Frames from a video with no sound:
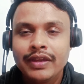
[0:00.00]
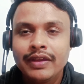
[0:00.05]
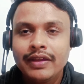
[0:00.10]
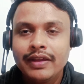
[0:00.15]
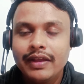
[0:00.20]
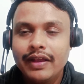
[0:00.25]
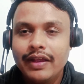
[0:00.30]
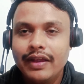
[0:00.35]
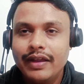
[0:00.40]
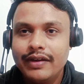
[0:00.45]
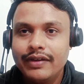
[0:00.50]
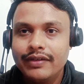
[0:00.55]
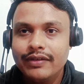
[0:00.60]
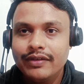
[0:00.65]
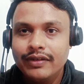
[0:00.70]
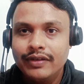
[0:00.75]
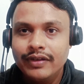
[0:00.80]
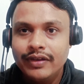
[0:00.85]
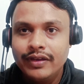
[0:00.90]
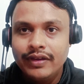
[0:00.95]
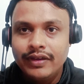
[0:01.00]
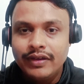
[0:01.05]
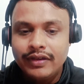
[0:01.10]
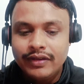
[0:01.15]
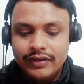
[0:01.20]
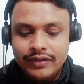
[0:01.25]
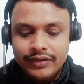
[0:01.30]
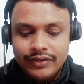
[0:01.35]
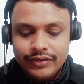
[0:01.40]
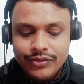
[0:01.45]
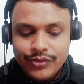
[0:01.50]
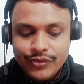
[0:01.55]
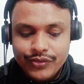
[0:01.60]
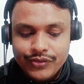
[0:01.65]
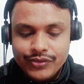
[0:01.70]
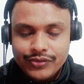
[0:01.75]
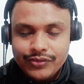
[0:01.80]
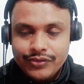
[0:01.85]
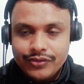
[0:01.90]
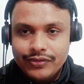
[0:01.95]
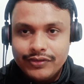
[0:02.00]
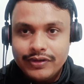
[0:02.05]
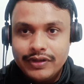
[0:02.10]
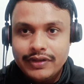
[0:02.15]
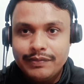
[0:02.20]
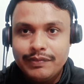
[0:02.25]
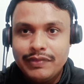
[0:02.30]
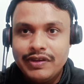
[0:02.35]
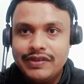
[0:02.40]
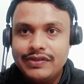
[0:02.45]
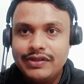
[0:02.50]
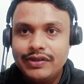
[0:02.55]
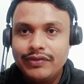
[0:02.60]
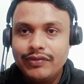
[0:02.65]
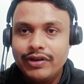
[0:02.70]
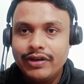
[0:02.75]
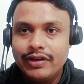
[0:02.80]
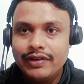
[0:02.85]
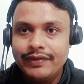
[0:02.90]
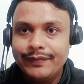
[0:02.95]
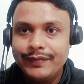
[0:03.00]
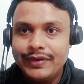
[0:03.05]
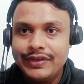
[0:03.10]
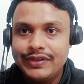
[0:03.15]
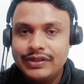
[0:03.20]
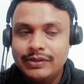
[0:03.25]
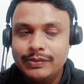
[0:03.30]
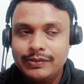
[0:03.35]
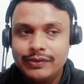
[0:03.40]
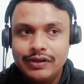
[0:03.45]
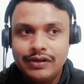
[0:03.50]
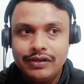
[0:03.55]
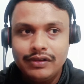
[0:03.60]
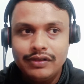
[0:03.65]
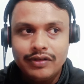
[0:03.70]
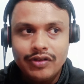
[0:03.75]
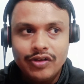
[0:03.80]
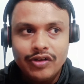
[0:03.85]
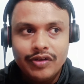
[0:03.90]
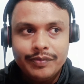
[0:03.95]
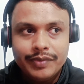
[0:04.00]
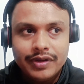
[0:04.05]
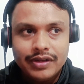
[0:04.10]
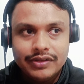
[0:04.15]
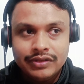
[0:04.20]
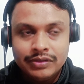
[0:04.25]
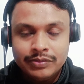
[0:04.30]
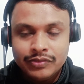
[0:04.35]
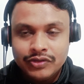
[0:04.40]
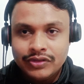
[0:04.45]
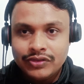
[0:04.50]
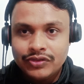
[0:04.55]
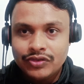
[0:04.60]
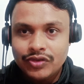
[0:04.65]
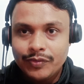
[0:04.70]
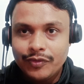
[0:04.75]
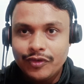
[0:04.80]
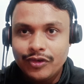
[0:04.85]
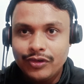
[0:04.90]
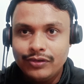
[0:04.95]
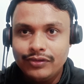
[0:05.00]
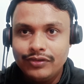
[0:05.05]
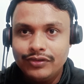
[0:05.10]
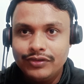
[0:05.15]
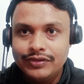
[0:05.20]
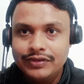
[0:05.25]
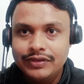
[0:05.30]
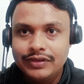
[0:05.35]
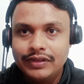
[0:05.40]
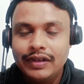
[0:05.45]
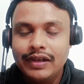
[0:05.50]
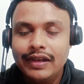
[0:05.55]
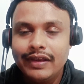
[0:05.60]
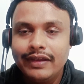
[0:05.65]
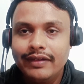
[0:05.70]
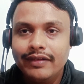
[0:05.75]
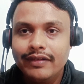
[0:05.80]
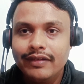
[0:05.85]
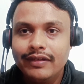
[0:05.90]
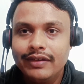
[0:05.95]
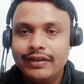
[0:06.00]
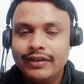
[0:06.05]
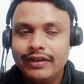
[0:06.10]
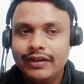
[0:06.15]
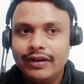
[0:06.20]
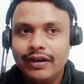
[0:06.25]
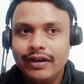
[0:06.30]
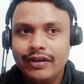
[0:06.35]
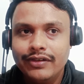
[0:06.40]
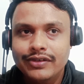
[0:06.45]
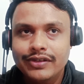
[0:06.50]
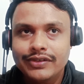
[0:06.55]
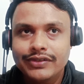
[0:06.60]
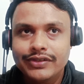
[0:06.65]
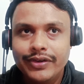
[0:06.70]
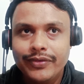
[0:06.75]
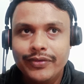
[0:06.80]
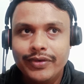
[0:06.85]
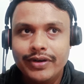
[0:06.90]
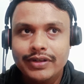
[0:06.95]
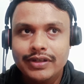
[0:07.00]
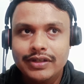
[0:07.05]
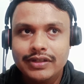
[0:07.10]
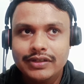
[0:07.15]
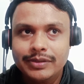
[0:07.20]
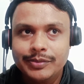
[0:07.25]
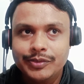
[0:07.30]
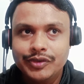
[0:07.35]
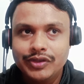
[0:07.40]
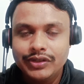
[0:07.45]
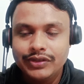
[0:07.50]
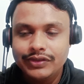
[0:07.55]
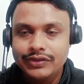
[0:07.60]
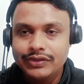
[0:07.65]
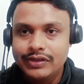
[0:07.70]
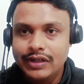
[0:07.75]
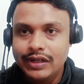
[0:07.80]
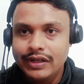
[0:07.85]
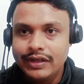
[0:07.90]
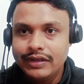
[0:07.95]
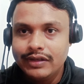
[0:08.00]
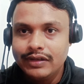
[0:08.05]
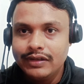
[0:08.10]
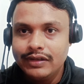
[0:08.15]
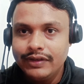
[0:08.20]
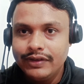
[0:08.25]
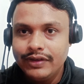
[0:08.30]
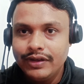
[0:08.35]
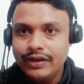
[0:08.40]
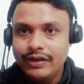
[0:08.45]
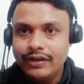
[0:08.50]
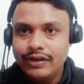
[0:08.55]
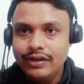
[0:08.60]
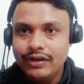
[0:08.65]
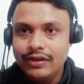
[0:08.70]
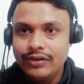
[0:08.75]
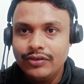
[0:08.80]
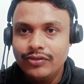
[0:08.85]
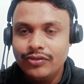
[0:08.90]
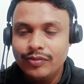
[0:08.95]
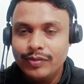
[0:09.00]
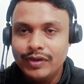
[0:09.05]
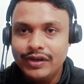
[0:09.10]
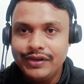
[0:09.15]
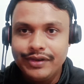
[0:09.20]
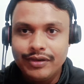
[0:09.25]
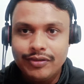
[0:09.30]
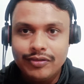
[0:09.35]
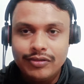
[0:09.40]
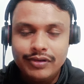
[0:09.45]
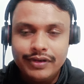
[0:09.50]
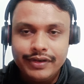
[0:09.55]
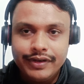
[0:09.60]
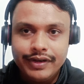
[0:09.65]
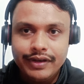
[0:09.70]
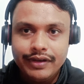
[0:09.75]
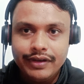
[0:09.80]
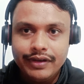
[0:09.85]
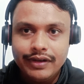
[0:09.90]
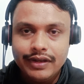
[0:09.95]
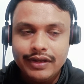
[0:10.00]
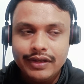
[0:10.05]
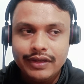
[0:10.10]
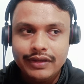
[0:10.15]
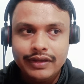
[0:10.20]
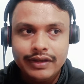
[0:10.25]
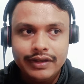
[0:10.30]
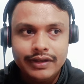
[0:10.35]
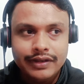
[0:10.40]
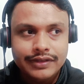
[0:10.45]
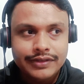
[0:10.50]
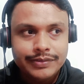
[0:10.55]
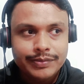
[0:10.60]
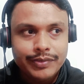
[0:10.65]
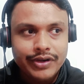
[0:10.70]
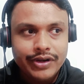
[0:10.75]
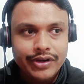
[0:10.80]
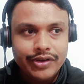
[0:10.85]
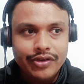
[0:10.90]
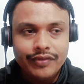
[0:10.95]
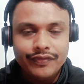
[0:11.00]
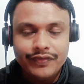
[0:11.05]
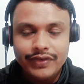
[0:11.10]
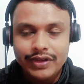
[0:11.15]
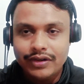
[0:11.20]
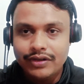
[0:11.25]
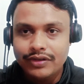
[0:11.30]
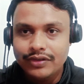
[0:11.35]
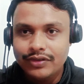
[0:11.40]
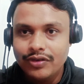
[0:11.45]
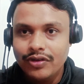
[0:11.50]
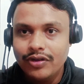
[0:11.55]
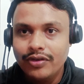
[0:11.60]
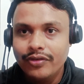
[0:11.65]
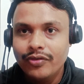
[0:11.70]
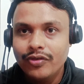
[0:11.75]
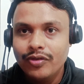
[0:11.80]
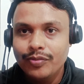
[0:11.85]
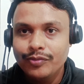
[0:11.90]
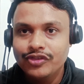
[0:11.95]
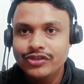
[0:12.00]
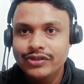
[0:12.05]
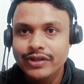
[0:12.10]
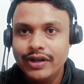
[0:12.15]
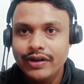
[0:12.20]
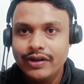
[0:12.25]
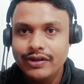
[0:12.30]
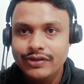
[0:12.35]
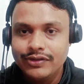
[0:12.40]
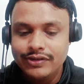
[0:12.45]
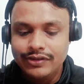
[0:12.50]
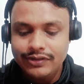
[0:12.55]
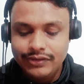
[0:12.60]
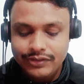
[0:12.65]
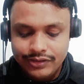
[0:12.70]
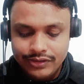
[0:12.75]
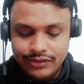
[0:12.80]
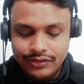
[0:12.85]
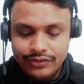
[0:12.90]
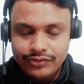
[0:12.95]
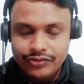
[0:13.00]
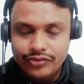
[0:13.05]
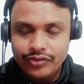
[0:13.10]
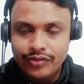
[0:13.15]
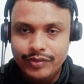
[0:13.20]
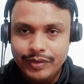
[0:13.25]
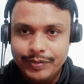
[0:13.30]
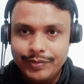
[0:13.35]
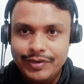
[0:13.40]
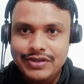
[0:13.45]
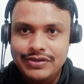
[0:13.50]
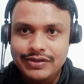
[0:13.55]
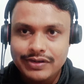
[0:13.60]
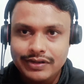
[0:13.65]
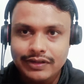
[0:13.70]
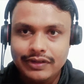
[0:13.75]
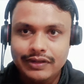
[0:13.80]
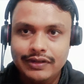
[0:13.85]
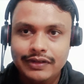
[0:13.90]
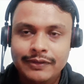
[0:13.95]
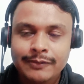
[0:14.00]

and you should know the basic working principle of assumptions of all those. Like linear regressions require the assumptions like linearity, no multicollinearity, then spread of error or homoscedasticity should be present there,